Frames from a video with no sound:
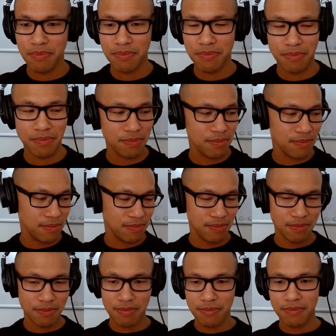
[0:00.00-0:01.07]

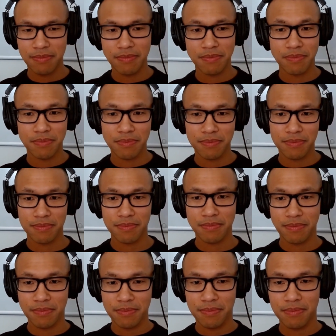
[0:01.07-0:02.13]

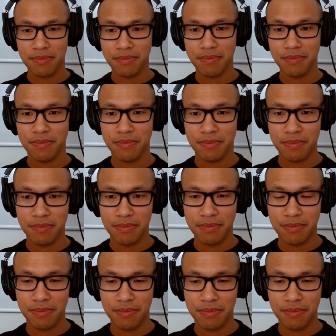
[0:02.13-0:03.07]
[no speech]